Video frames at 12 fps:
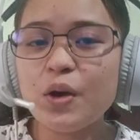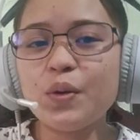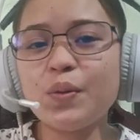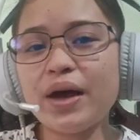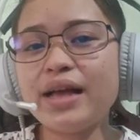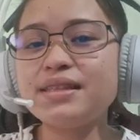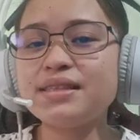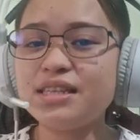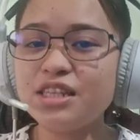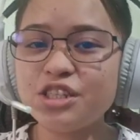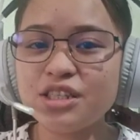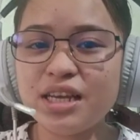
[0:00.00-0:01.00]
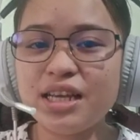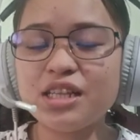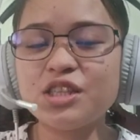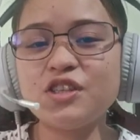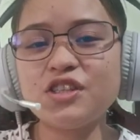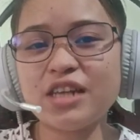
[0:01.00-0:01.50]
while
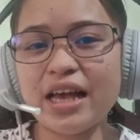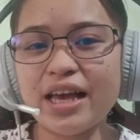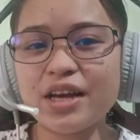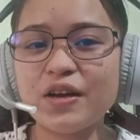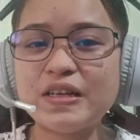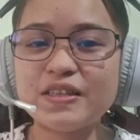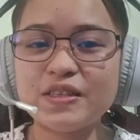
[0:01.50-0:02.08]
teaching to check on